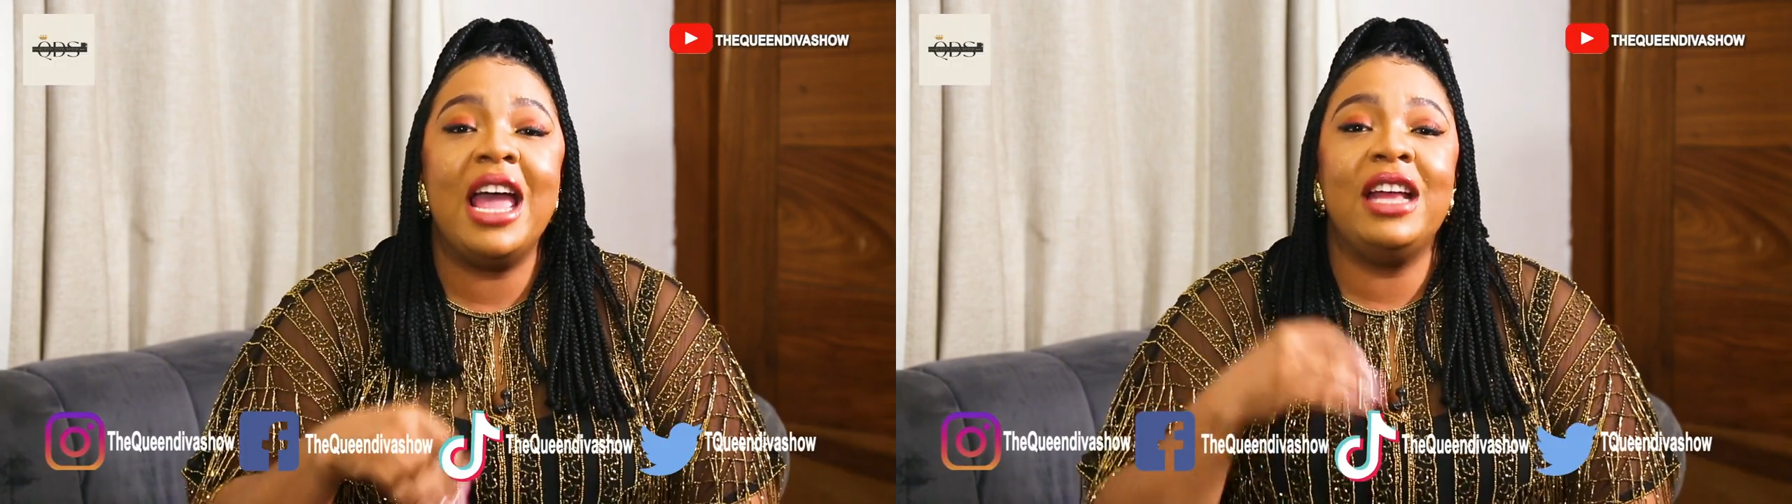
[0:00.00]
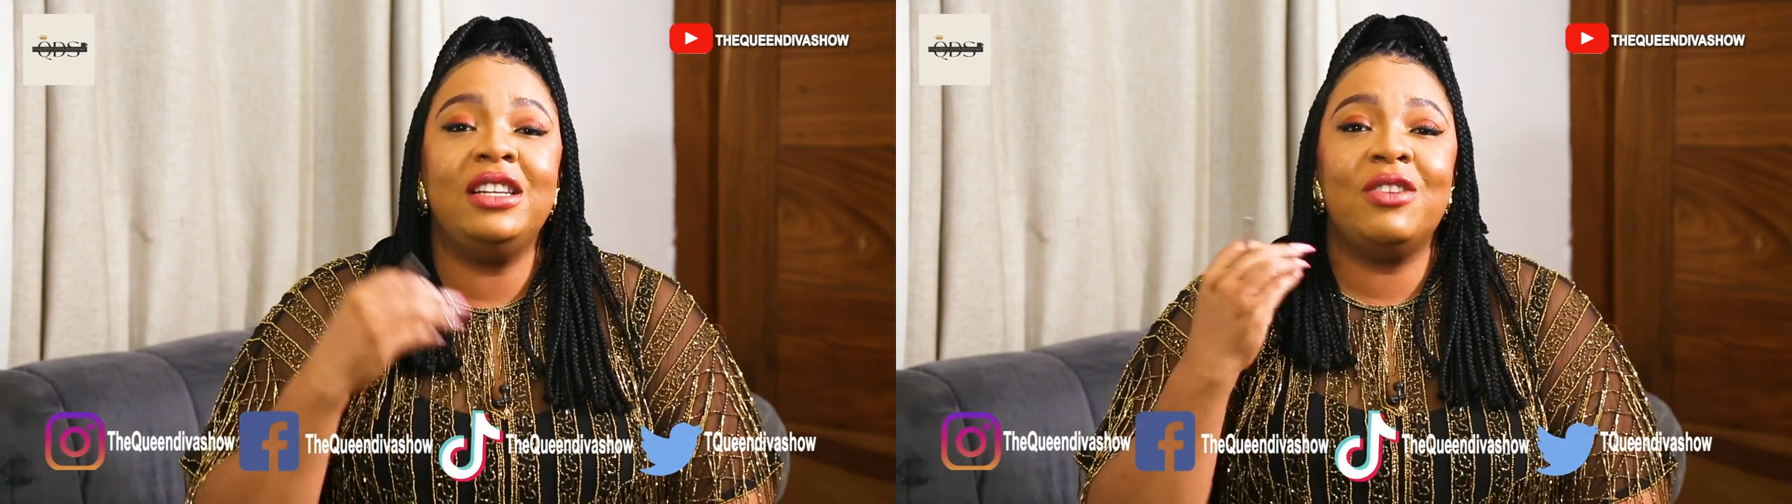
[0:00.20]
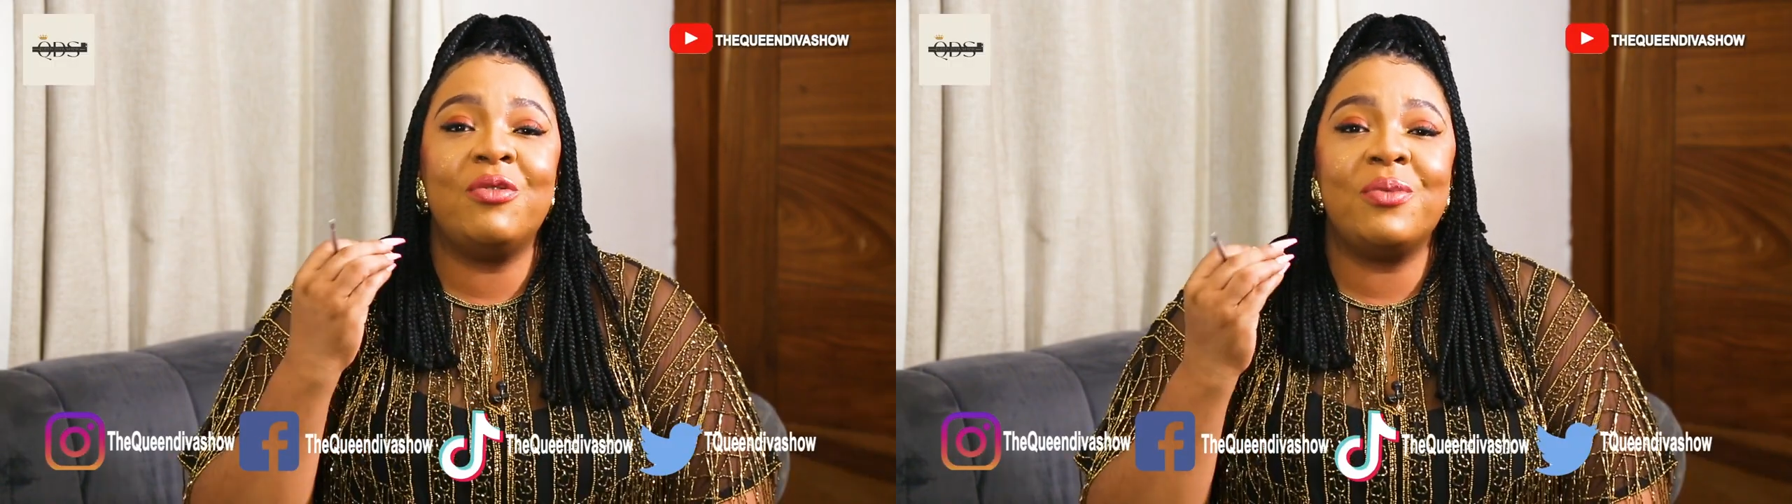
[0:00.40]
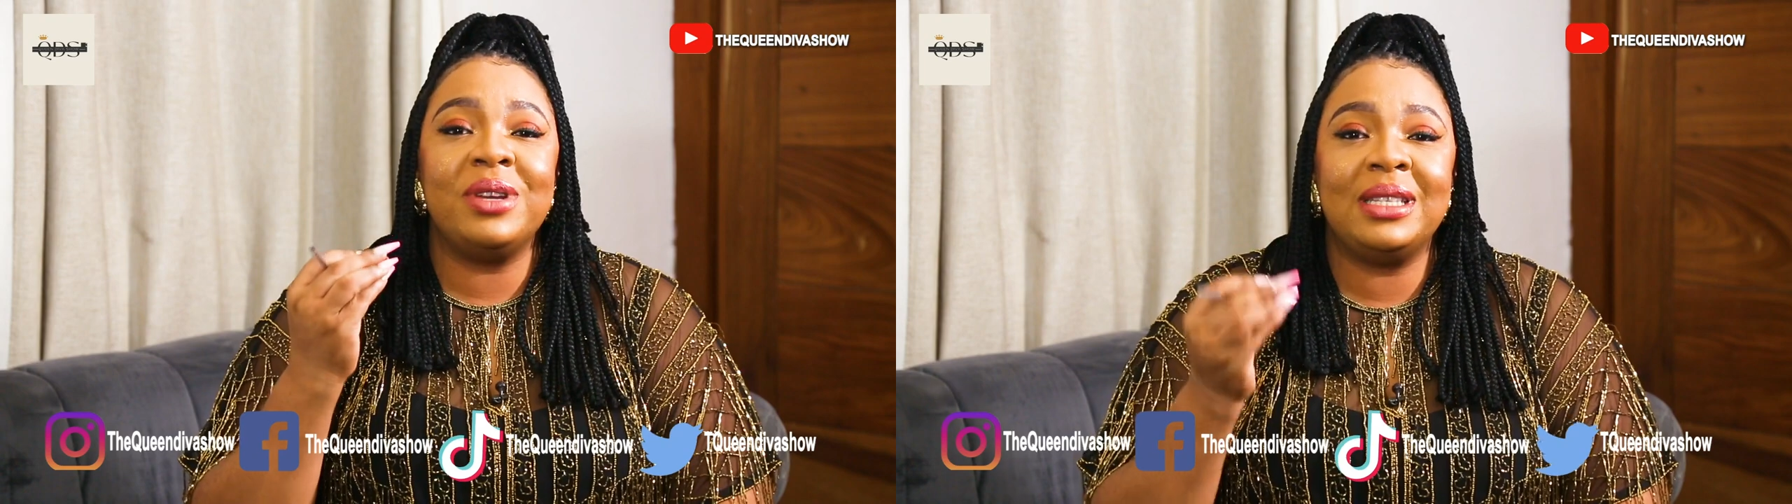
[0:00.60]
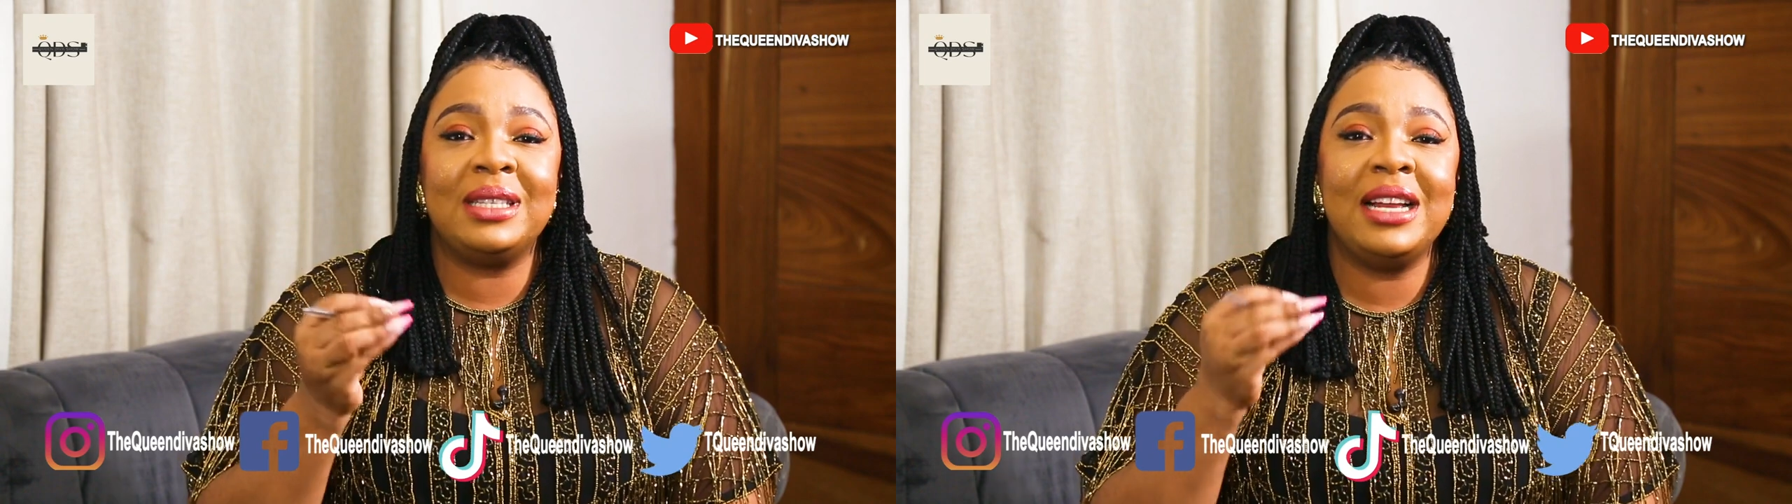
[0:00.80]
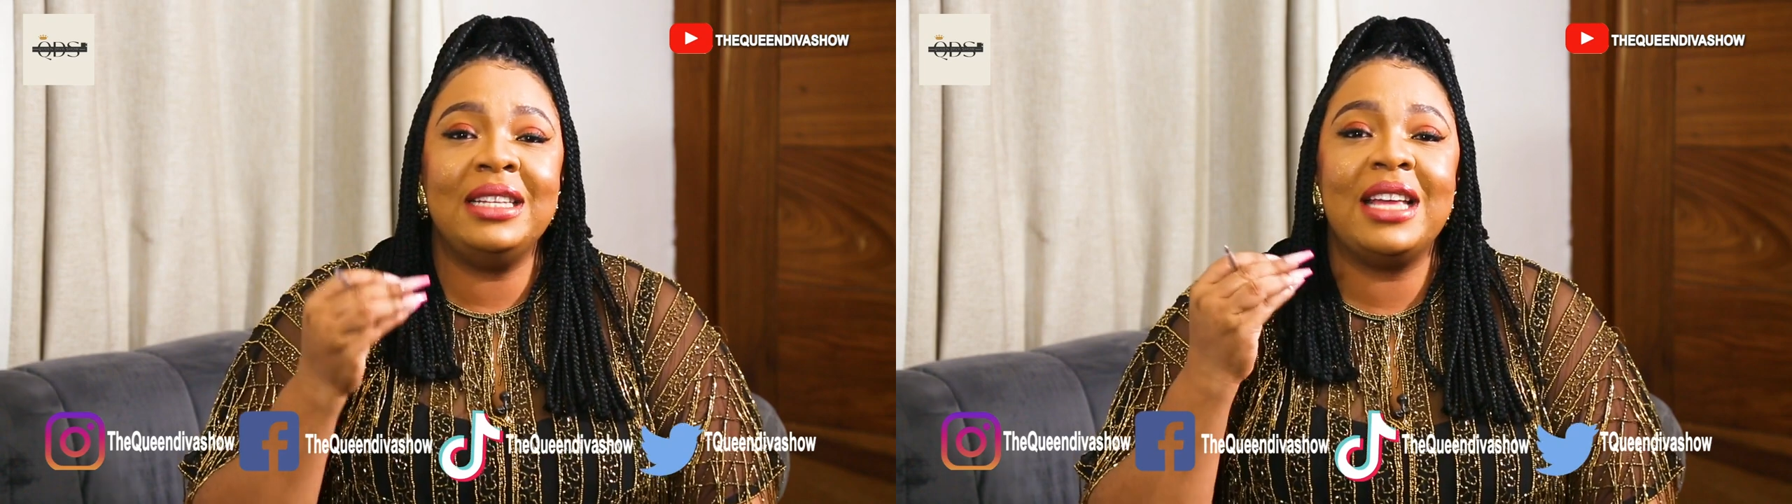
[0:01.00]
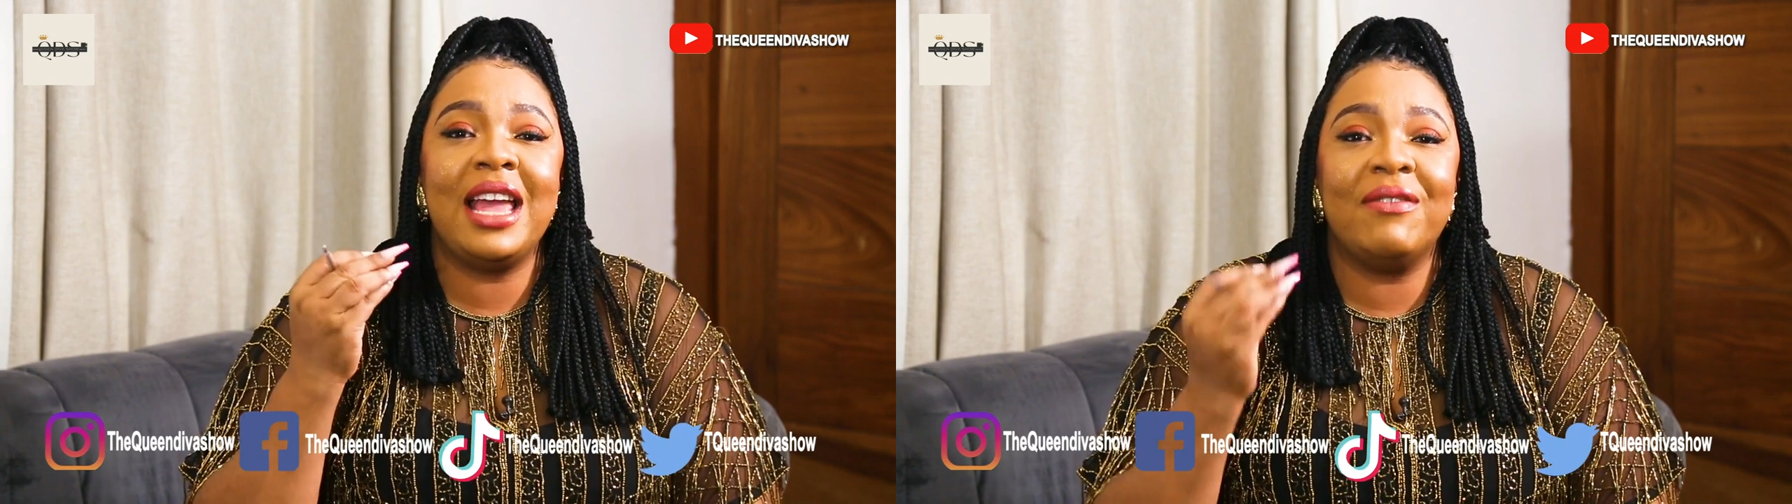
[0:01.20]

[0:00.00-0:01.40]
and the recent